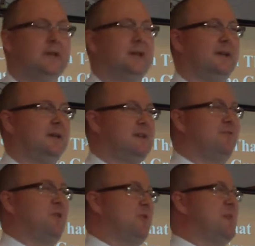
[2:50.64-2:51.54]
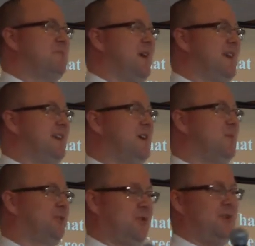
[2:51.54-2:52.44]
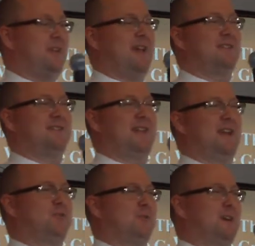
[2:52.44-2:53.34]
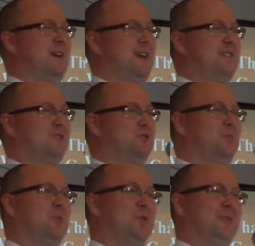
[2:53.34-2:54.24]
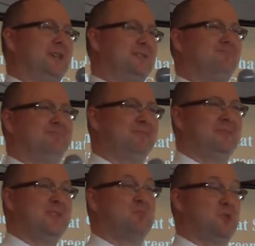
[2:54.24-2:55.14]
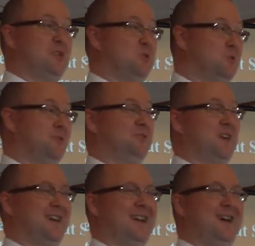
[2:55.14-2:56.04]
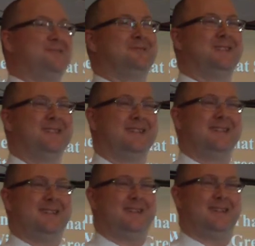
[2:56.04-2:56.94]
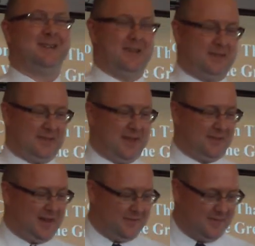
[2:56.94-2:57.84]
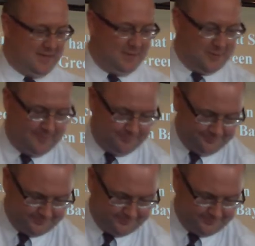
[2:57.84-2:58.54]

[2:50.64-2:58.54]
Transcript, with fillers: Uh, and if you ever meet Mike, he almost always has his dad's ring on, his Super Bowl ring. Pretty cool. Check it out. Uh, that's kind of a neat one.